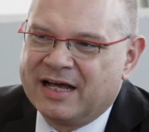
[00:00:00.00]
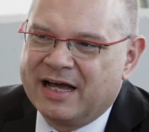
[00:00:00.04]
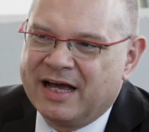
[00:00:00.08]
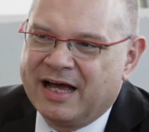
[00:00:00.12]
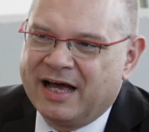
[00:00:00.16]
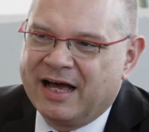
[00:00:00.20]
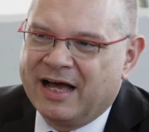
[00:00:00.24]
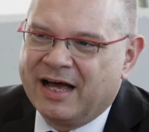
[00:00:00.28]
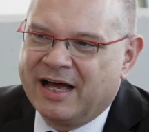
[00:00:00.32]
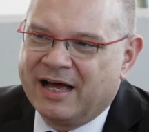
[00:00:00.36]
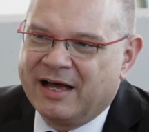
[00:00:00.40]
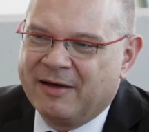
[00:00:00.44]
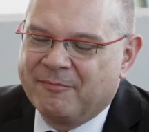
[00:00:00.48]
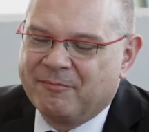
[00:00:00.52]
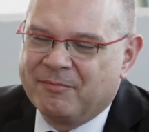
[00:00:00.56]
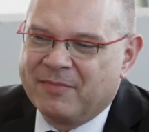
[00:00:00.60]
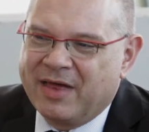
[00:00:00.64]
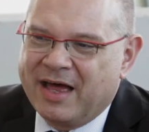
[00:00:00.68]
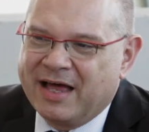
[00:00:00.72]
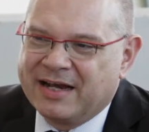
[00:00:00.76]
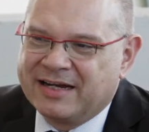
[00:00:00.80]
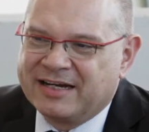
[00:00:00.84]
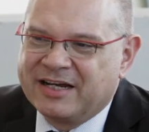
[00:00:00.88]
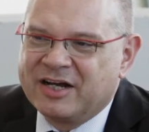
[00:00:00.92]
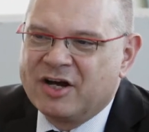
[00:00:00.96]

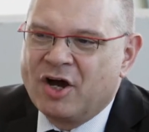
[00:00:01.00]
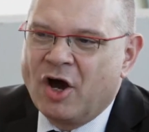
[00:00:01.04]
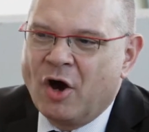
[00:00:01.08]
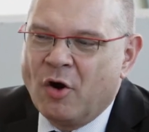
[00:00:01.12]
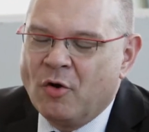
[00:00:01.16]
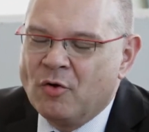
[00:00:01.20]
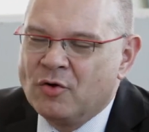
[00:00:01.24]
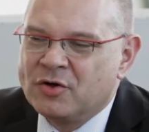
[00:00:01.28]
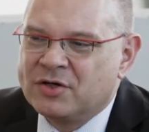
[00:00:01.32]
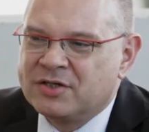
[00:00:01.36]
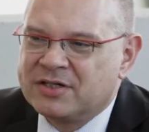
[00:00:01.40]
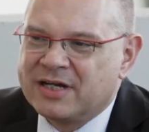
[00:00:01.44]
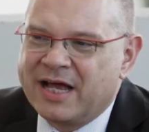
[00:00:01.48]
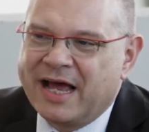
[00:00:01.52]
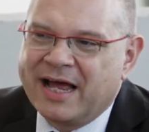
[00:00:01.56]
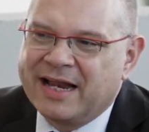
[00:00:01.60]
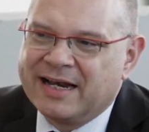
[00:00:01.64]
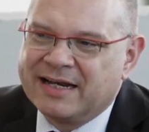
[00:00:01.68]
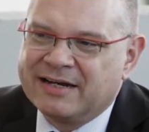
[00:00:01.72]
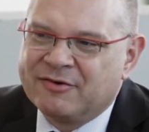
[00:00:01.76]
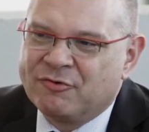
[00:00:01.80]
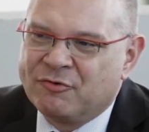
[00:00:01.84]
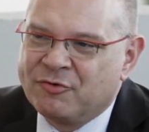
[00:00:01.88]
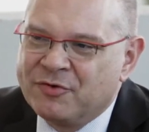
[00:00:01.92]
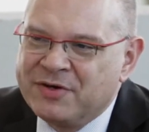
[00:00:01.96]
and code
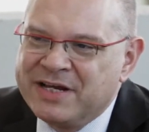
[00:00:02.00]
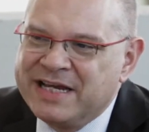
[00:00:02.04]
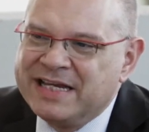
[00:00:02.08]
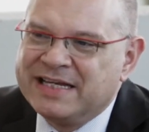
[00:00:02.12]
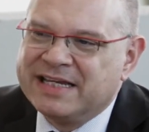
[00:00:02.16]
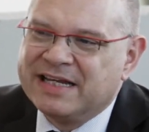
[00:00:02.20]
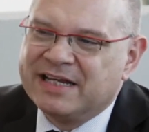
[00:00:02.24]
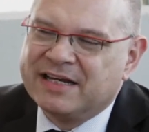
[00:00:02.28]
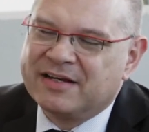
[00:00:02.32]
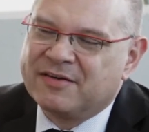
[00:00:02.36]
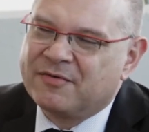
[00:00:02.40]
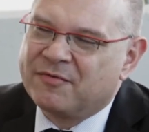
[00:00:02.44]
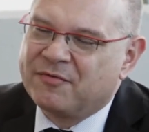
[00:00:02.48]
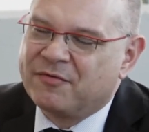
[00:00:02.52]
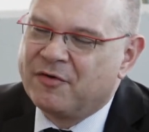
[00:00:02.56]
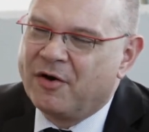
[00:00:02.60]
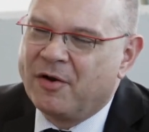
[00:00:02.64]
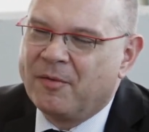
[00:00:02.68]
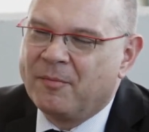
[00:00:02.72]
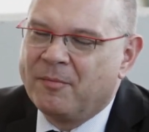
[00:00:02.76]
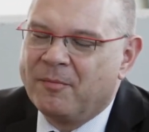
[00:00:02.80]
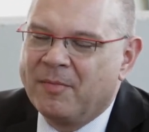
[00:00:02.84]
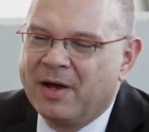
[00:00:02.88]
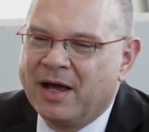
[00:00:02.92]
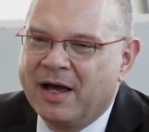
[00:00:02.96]
and read it
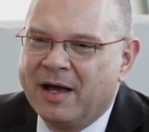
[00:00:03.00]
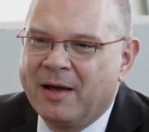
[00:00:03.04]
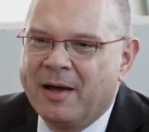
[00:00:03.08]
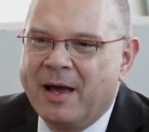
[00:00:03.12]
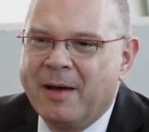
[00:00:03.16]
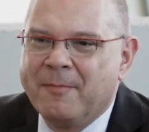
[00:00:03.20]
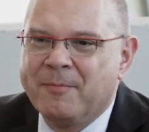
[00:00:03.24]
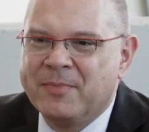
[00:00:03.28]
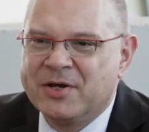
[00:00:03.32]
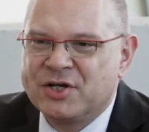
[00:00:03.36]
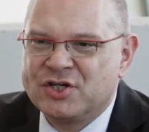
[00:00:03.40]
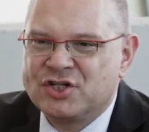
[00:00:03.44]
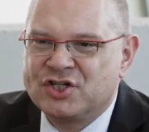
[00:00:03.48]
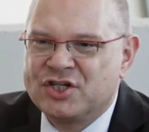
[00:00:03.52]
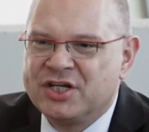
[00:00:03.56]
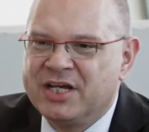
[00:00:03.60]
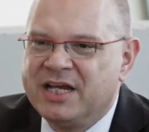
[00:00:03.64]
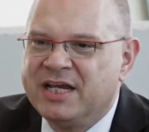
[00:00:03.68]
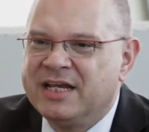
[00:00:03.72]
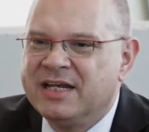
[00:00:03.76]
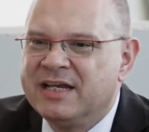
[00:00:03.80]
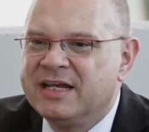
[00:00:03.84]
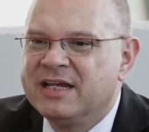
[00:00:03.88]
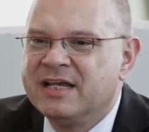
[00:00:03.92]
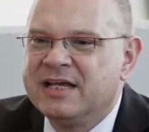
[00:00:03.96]
from a
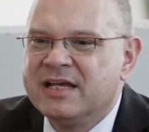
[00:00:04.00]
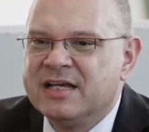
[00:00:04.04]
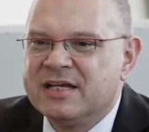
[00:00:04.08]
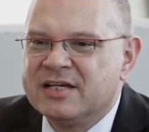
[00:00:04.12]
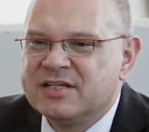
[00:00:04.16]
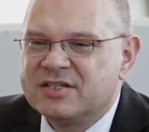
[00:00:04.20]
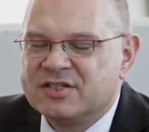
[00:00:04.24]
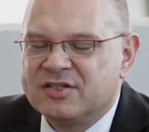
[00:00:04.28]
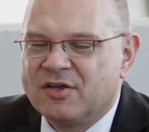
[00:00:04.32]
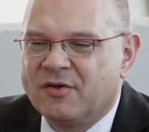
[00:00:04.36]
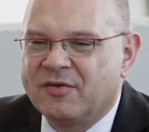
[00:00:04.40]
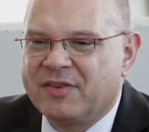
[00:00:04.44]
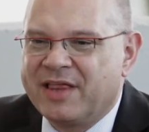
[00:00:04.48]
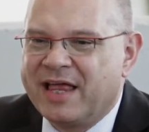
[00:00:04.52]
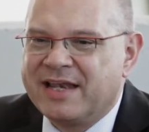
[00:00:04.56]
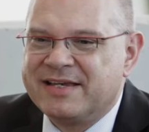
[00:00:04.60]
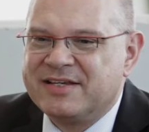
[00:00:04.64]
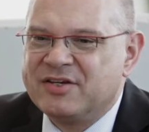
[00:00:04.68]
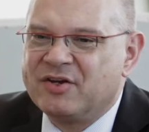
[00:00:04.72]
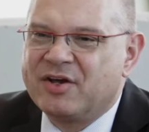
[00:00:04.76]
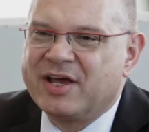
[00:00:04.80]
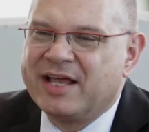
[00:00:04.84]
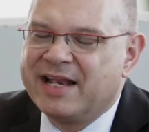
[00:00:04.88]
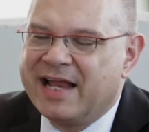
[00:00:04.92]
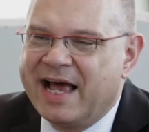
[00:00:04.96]
machine so that
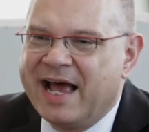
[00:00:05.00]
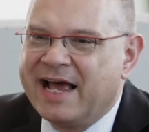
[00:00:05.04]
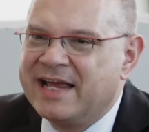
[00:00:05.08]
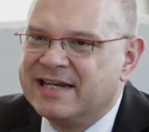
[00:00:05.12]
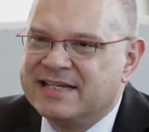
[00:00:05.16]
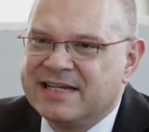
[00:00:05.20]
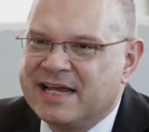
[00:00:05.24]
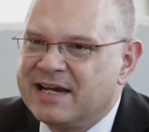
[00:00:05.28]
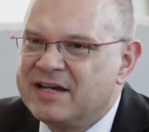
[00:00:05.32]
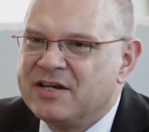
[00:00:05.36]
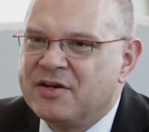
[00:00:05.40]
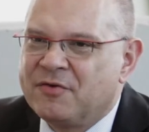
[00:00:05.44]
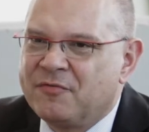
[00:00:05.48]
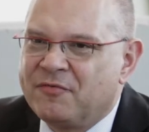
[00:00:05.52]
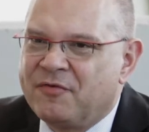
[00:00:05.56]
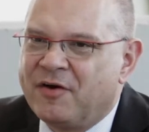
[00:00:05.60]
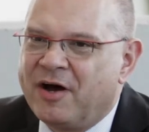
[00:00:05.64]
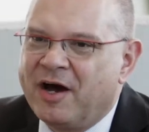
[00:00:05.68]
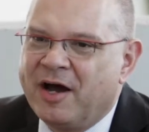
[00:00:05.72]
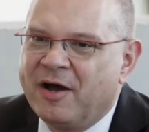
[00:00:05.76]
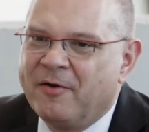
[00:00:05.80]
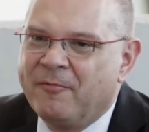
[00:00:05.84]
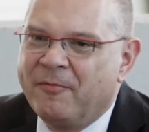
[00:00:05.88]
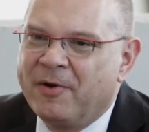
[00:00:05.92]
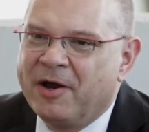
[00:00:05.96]
you can
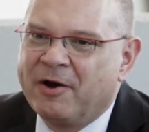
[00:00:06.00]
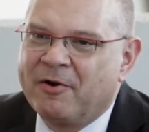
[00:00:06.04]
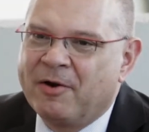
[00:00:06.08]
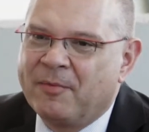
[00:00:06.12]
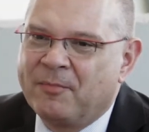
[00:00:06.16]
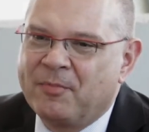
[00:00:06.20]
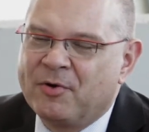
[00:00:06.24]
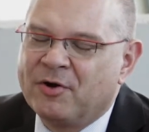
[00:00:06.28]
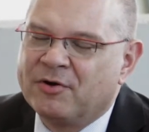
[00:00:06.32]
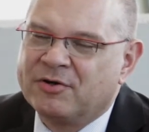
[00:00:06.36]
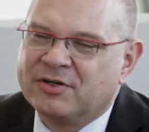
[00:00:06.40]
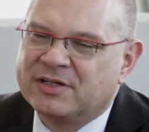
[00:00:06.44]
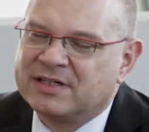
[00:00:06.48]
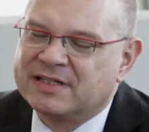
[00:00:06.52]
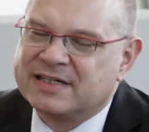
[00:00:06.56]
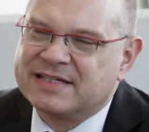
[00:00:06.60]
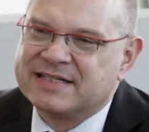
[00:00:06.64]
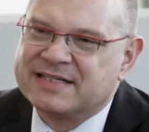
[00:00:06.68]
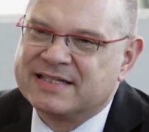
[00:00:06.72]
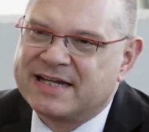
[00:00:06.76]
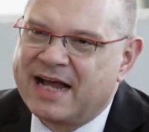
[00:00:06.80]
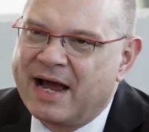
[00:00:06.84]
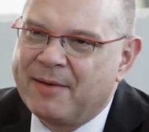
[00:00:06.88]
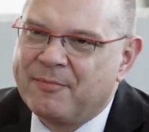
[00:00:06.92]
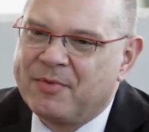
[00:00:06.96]
identify where a product
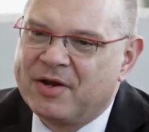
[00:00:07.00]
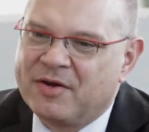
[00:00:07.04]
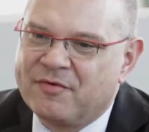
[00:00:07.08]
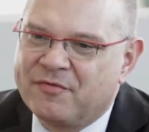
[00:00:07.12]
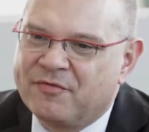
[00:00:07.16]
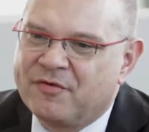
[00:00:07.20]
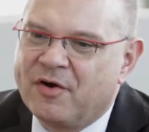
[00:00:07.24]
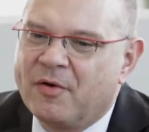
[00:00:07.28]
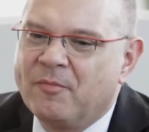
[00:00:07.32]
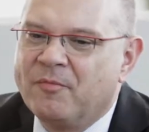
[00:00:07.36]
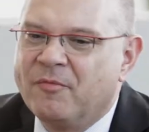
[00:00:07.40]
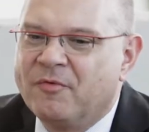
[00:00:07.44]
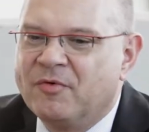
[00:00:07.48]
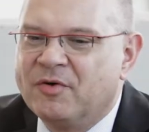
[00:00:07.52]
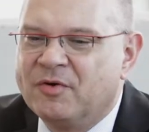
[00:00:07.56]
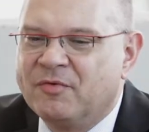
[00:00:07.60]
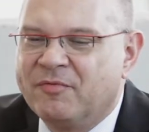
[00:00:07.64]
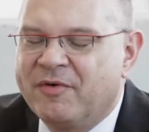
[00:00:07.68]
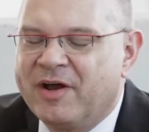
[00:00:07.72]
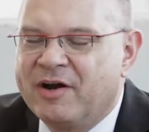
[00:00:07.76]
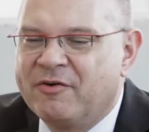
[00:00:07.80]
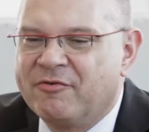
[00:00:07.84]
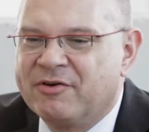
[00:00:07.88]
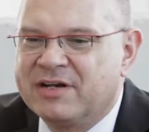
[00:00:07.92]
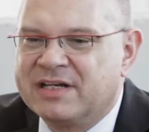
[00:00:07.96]
is coming from and
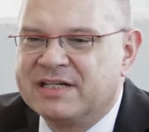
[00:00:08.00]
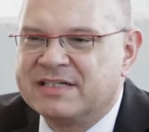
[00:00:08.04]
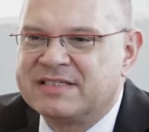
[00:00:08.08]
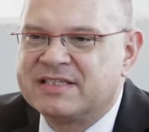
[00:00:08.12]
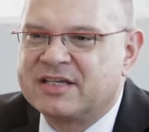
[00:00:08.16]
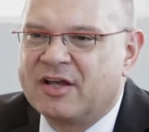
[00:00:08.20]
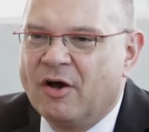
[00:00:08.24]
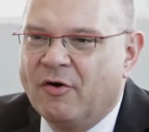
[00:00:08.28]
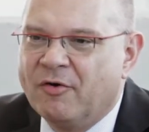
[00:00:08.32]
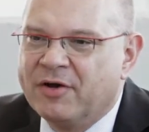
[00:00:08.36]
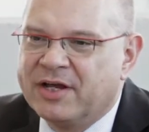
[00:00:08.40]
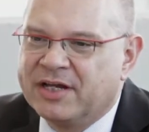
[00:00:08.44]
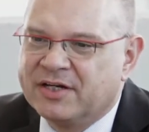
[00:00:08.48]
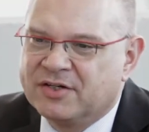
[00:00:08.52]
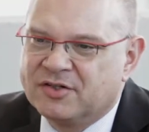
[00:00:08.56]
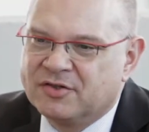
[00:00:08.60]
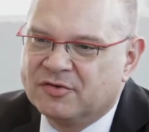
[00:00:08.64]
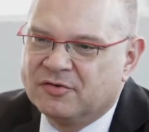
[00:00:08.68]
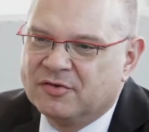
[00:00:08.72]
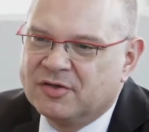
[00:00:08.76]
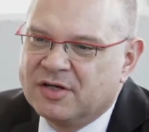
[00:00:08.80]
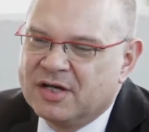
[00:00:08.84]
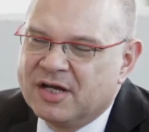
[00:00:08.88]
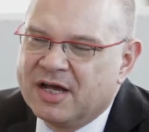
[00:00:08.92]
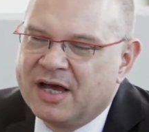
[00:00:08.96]
where it is going
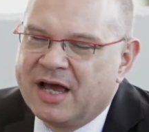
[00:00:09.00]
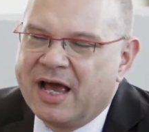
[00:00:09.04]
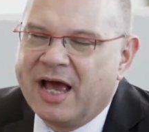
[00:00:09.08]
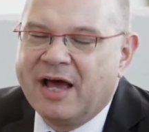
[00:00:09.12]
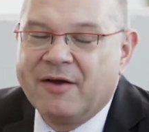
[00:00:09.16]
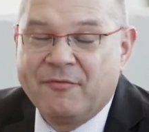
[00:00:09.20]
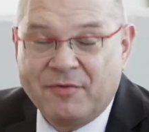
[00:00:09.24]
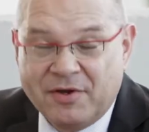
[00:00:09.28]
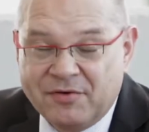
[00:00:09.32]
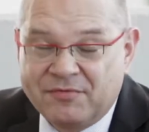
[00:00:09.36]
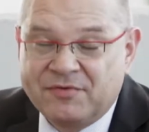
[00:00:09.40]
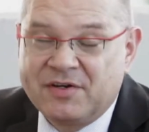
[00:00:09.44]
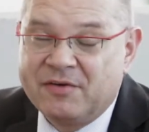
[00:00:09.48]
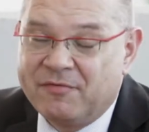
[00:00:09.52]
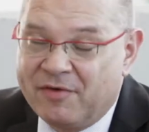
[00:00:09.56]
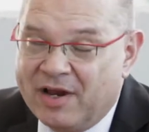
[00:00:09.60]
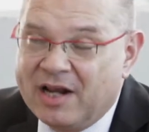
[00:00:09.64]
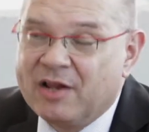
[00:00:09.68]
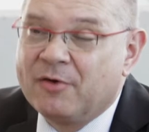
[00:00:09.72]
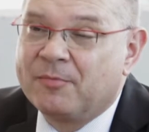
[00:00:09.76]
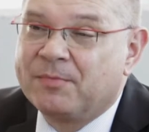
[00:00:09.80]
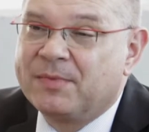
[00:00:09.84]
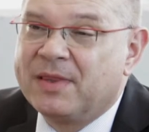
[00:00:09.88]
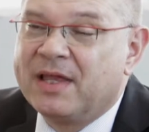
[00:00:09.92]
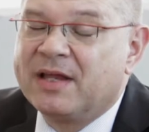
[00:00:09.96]
to. We've
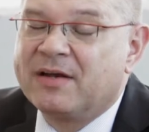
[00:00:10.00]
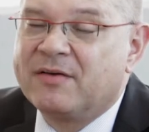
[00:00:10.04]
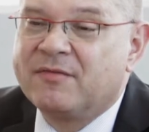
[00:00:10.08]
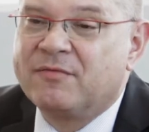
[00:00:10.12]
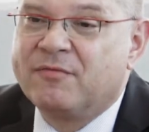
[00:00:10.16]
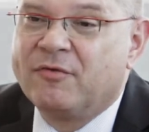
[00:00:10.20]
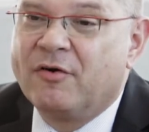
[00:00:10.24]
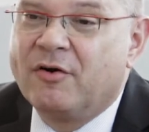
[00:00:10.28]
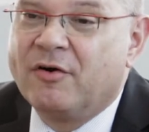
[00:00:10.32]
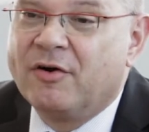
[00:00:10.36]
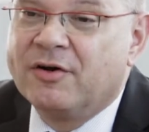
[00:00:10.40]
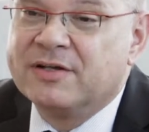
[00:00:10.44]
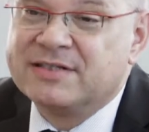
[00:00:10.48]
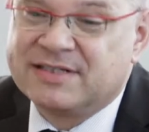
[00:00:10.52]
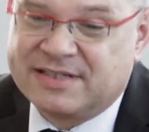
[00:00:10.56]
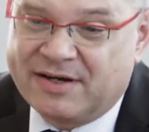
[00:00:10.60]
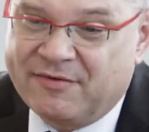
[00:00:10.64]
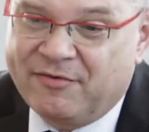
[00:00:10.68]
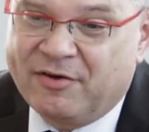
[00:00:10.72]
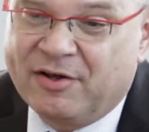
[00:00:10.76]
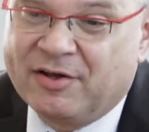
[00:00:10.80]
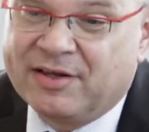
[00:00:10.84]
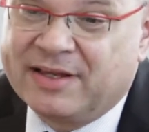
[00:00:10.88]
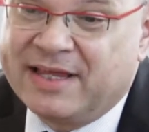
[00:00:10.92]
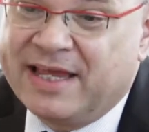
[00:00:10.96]
developed that for
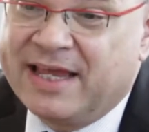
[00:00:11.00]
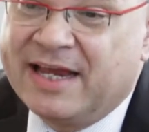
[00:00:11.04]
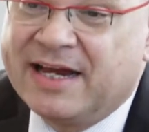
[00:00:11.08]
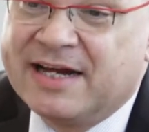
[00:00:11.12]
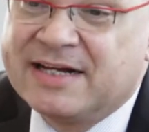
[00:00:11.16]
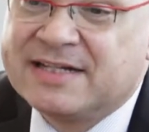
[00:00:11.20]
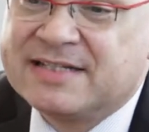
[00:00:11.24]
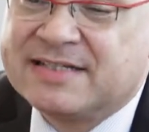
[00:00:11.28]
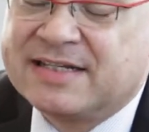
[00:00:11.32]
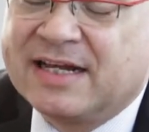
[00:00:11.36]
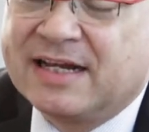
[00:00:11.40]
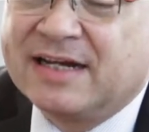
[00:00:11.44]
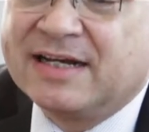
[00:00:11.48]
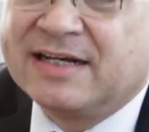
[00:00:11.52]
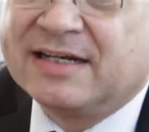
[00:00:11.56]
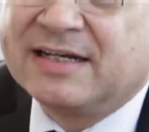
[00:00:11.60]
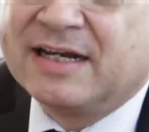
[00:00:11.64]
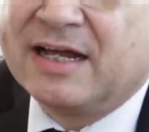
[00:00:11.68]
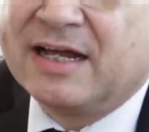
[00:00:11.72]
several years, and